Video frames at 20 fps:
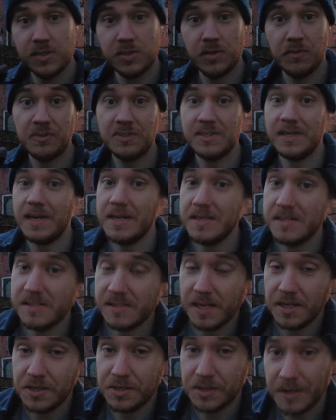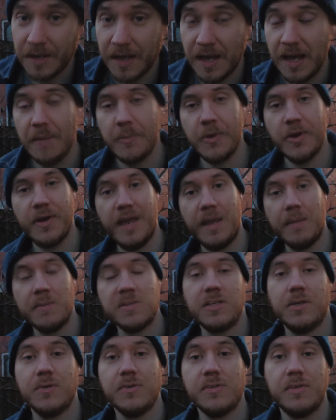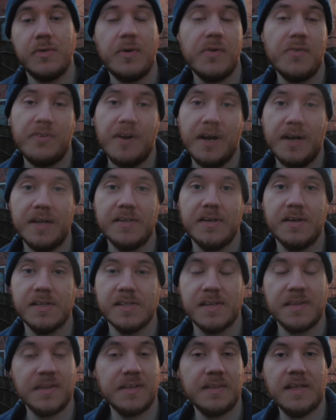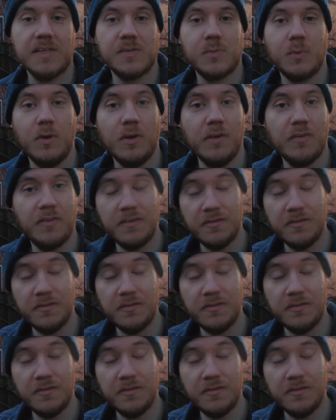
So for tonight's session, I'm going to aim to use the refractor as I think that's worth